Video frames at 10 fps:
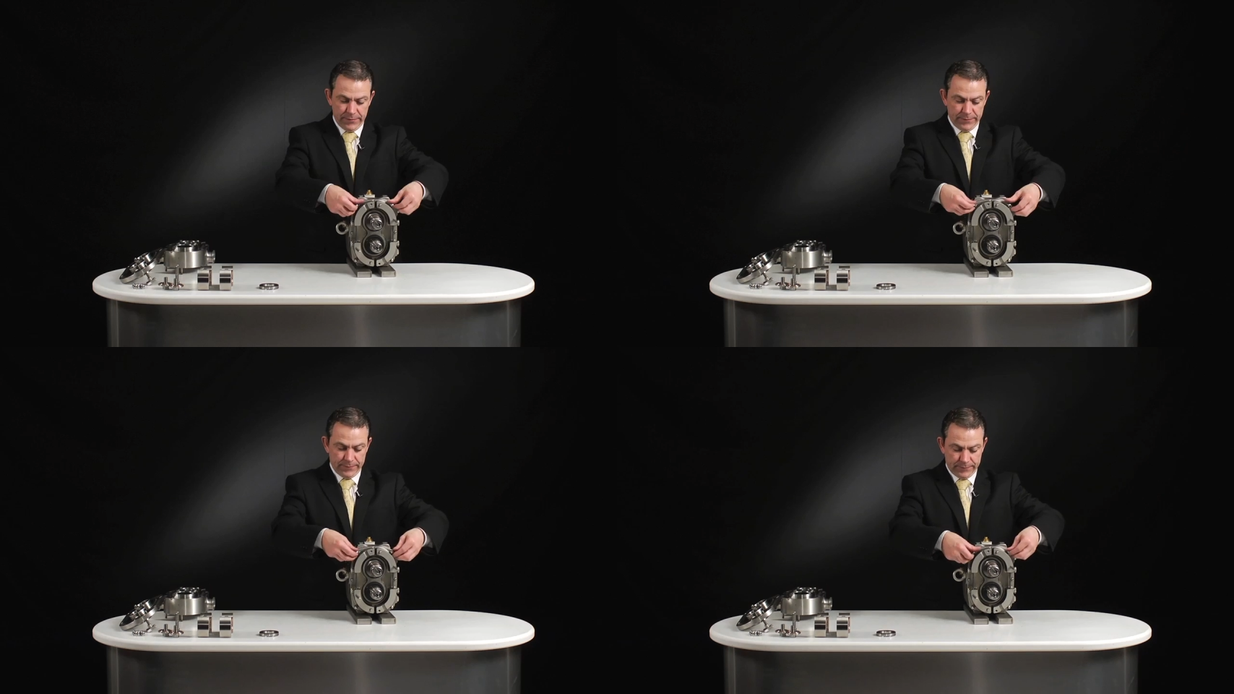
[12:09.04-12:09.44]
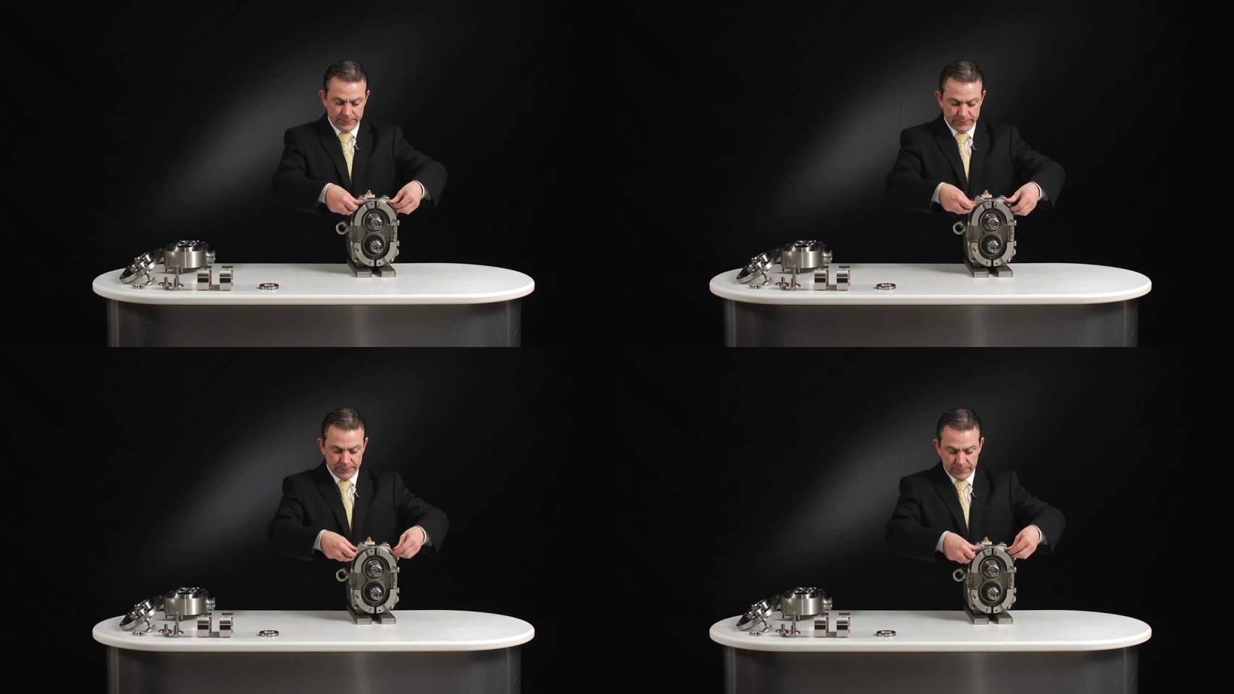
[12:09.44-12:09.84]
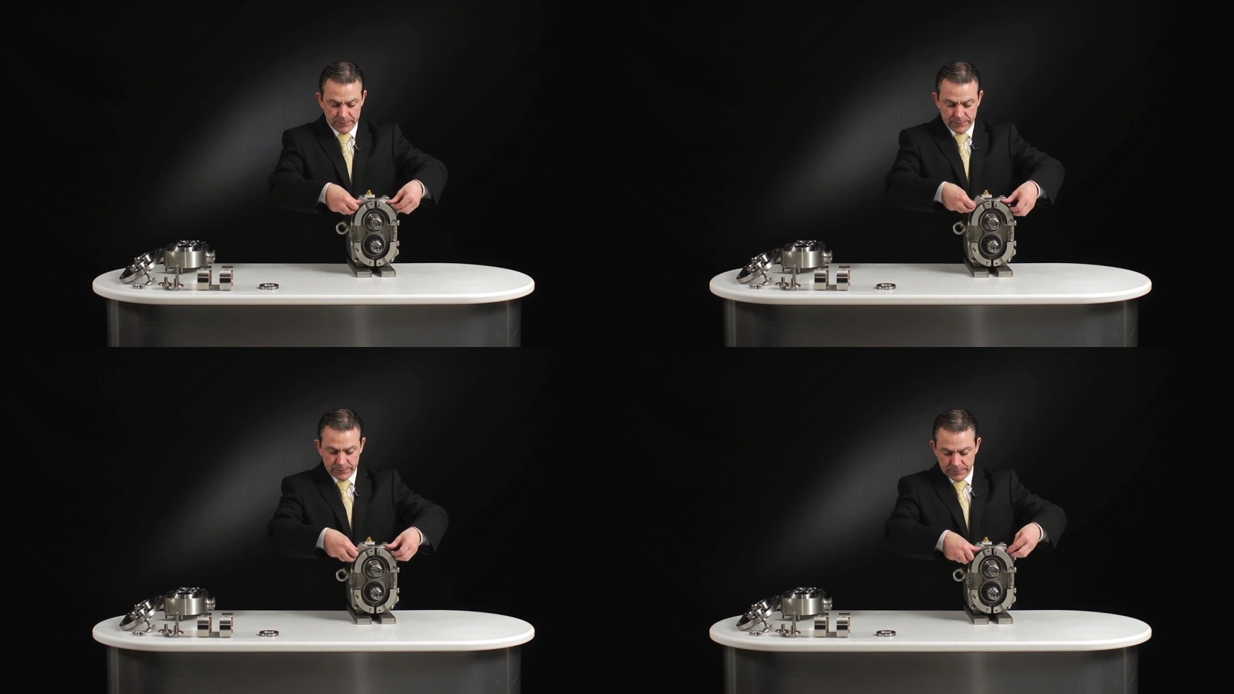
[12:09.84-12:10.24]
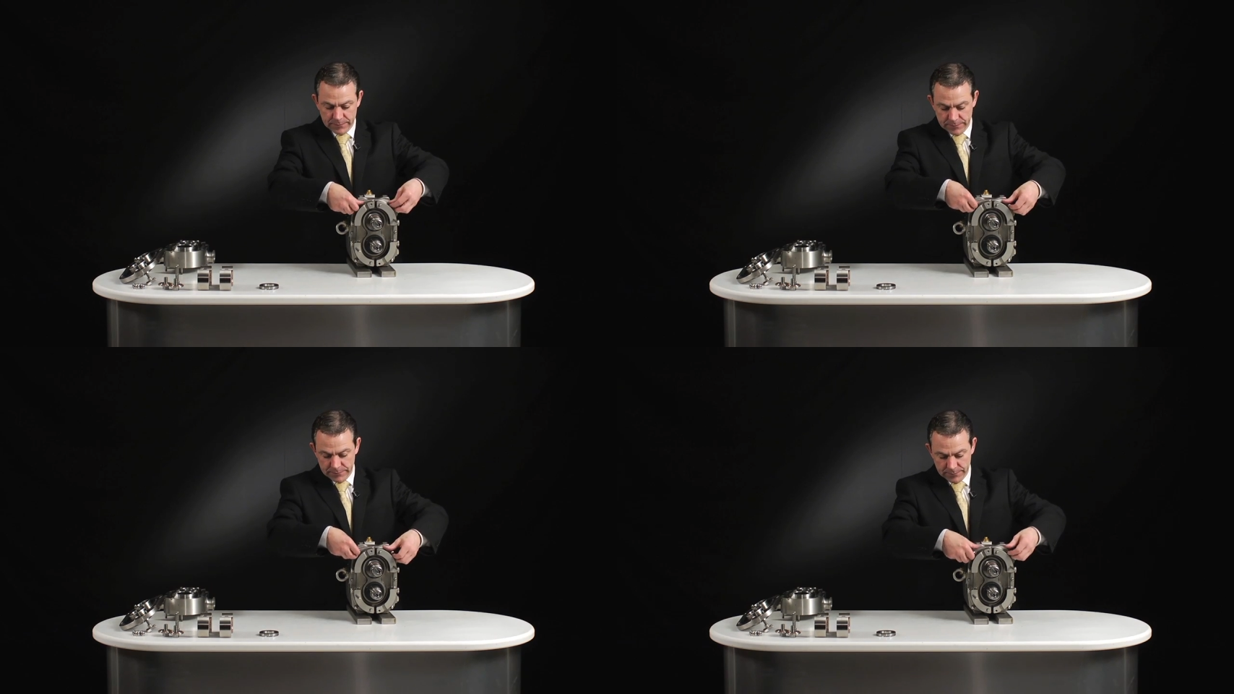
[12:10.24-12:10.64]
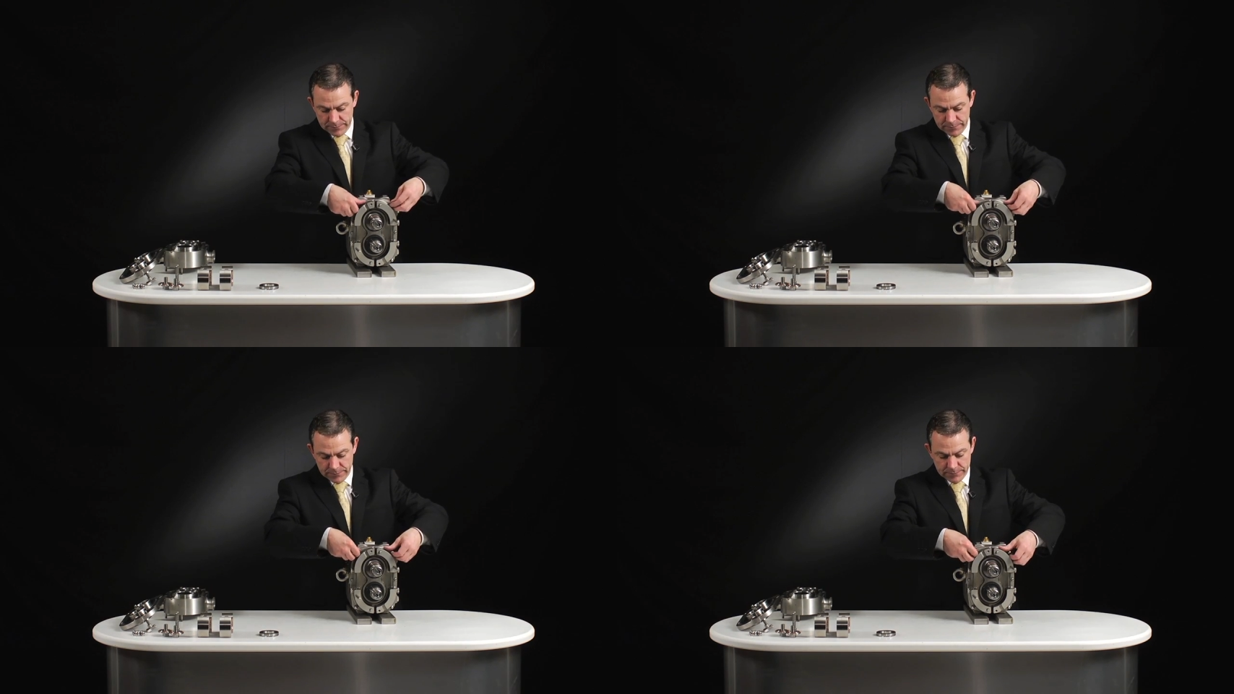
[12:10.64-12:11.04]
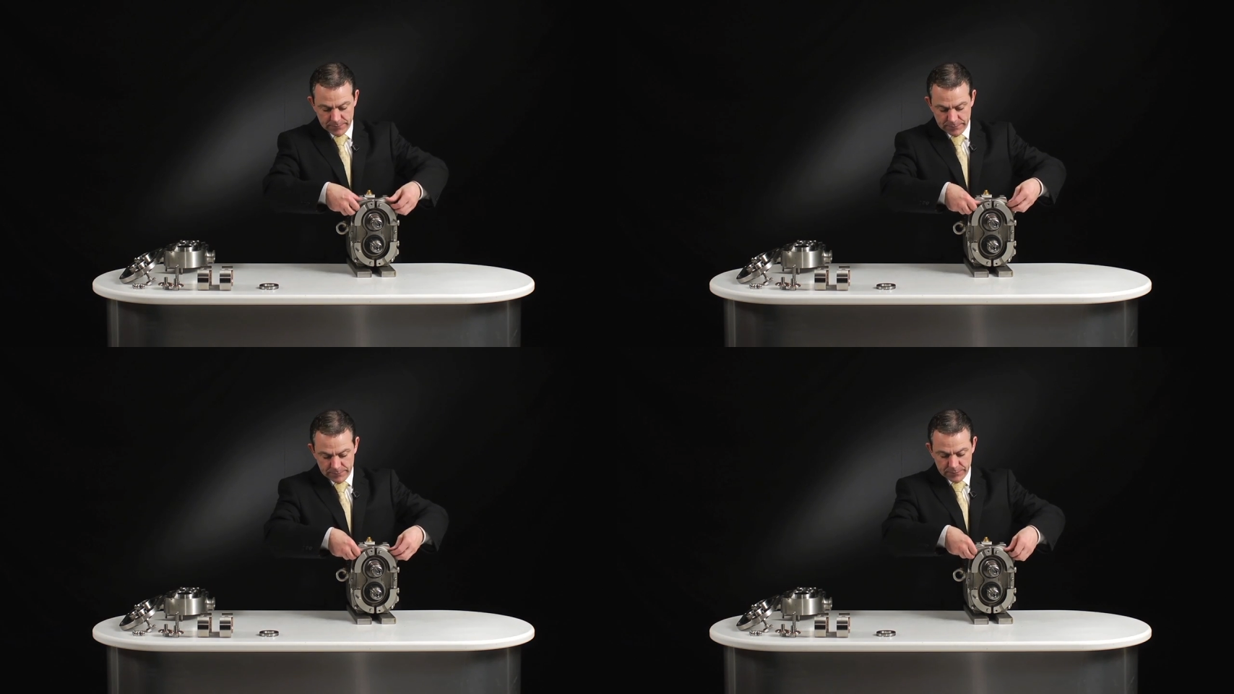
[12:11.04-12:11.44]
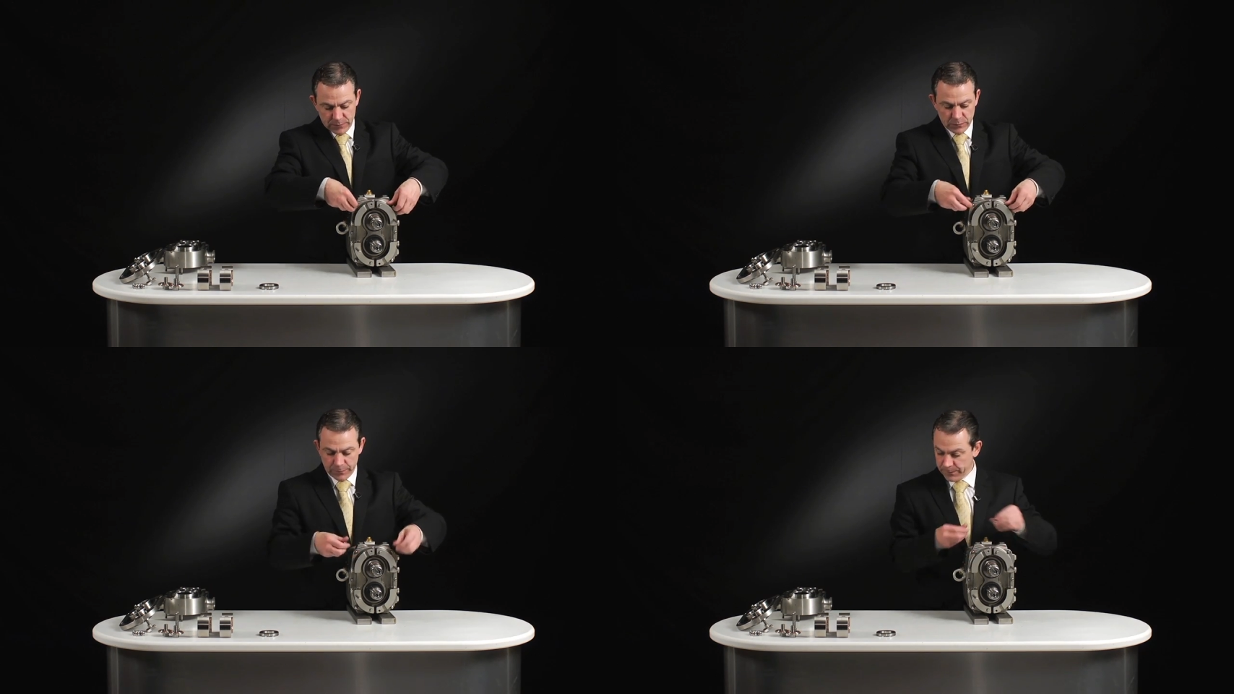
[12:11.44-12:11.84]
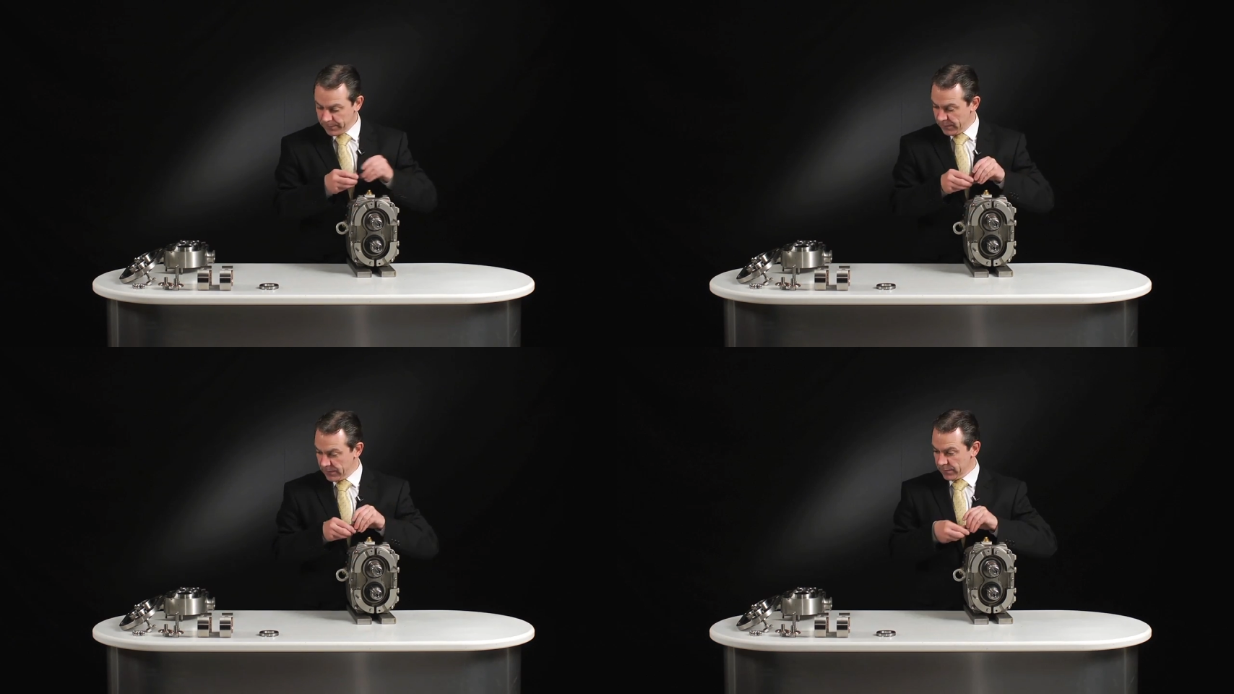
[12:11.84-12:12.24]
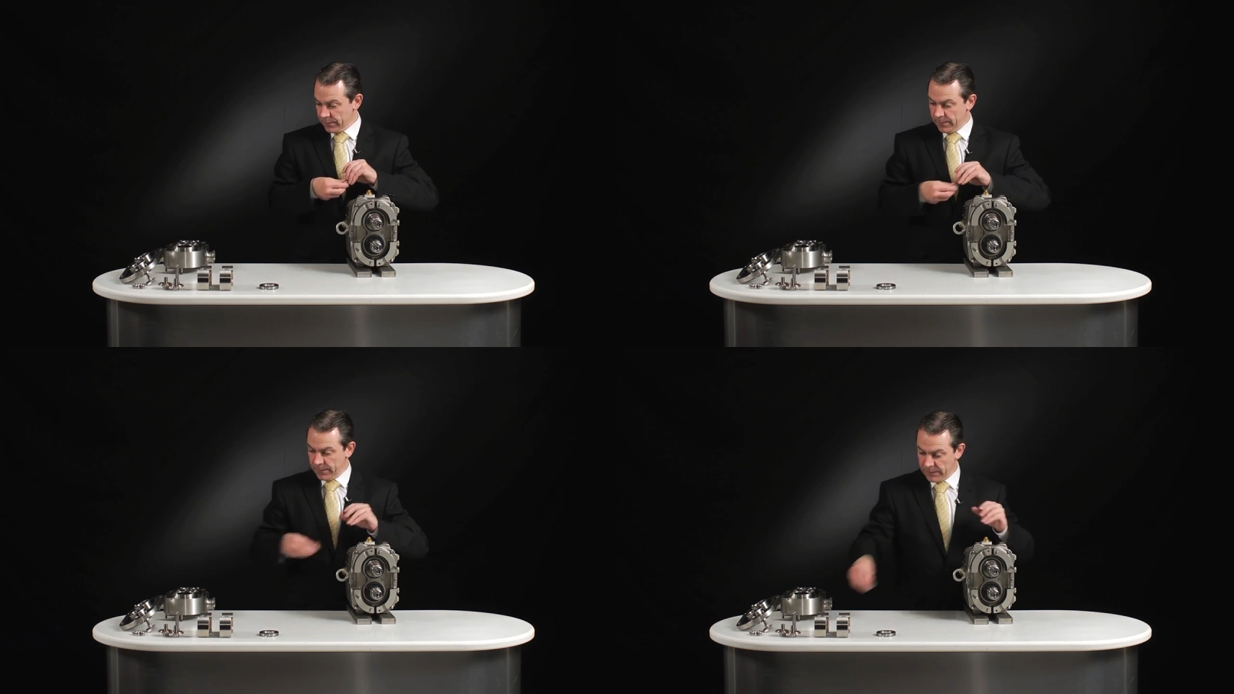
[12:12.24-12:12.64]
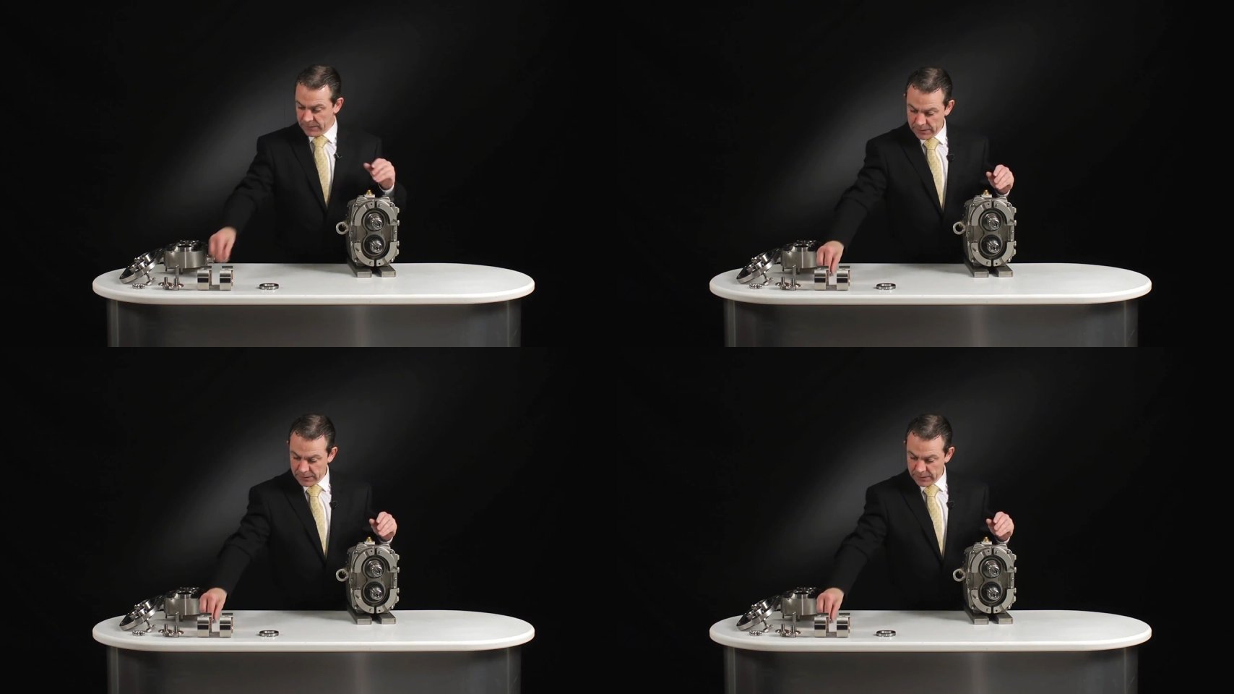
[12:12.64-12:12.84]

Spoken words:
Nothing is said.